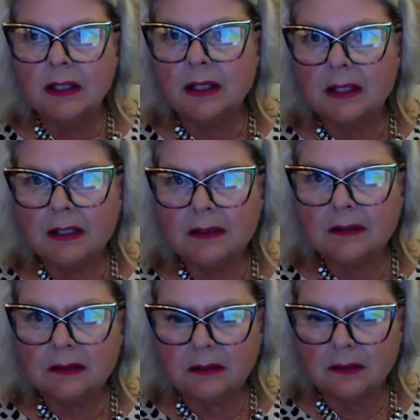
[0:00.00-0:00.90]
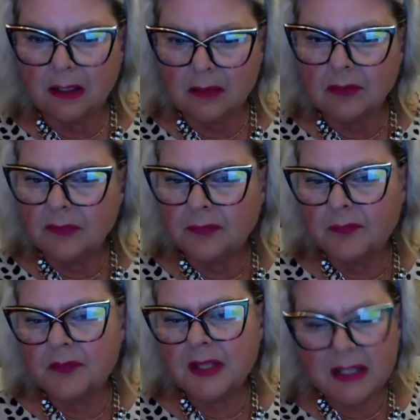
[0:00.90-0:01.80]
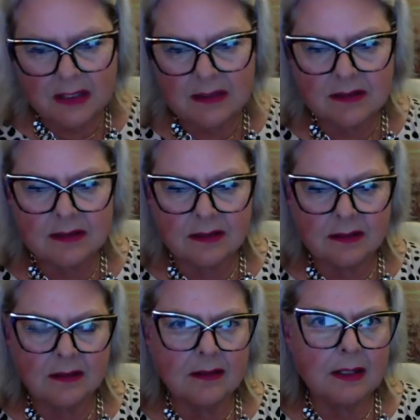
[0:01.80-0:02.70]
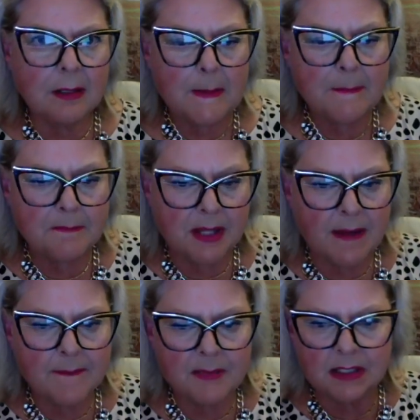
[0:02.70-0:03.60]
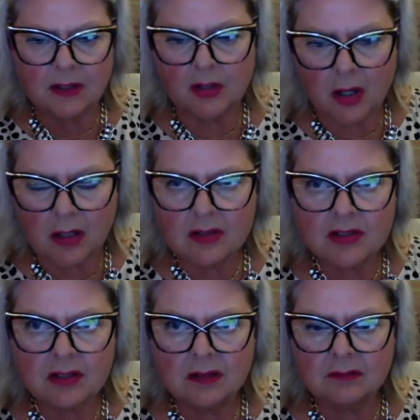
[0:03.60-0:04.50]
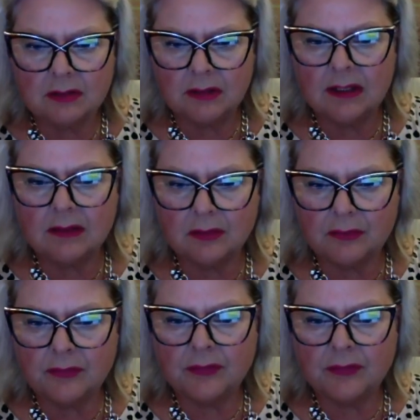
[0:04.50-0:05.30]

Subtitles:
and a lot of things that can be crossed, a lot of